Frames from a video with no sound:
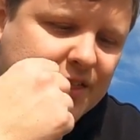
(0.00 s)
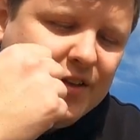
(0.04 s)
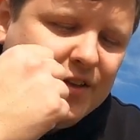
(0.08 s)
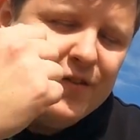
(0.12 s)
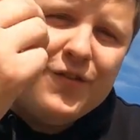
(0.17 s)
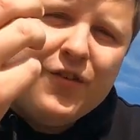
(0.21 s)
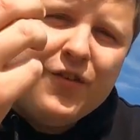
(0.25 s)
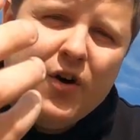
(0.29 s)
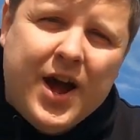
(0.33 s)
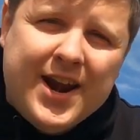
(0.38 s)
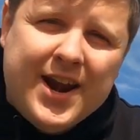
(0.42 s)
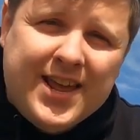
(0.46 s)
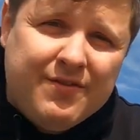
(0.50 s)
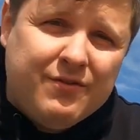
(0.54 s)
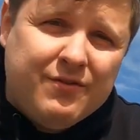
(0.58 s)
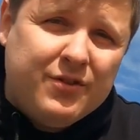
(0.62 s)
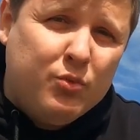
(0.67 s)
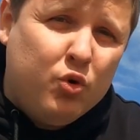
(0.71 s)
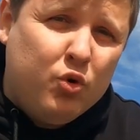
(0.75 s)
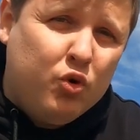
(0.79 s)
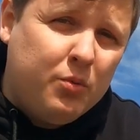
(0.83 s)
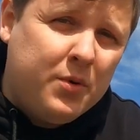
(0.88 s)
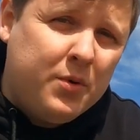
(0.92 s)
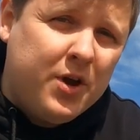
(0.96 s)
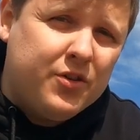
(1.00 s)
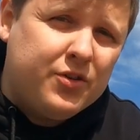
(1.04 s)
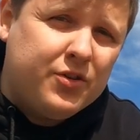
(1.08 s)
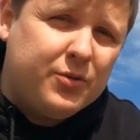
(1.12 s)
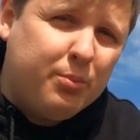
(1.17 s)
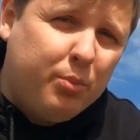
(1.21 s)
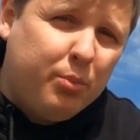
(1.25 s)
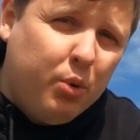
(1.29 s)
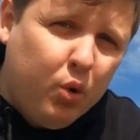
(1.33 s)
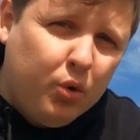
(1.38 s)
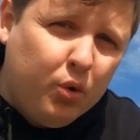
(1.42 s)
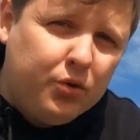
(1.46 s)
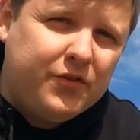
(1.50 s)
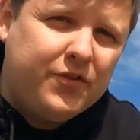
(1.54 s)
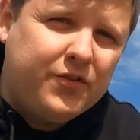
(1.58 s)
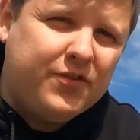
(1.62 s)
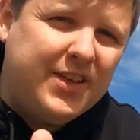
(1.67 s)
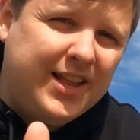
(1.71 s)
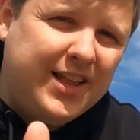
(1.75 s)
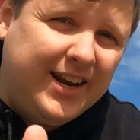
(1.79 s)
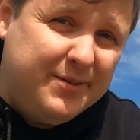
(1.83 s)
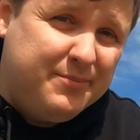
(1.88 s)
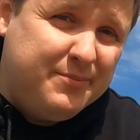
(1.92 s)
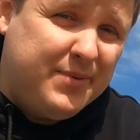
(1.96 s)
The fine even almost put
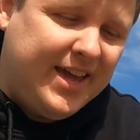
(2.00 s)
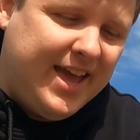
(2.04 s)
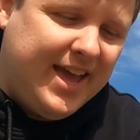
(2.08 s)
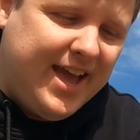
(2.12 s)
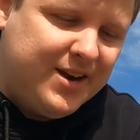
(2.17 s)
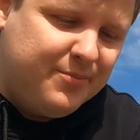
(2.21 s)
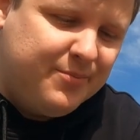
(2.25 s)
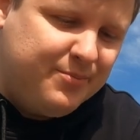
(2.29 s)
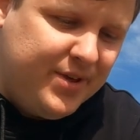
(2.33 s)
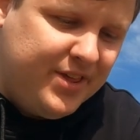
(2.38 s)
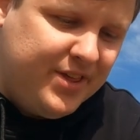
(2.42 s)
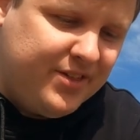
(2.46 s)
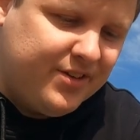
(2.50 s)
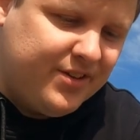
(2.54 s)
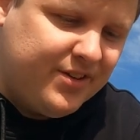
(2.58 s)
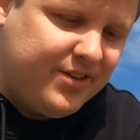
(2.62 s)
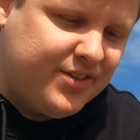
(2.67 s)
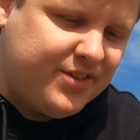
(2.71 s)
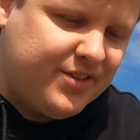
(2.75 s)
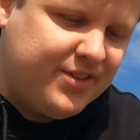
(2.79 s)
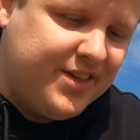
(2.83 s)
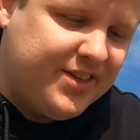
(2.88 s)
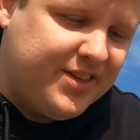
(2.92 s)
Olympic out of business.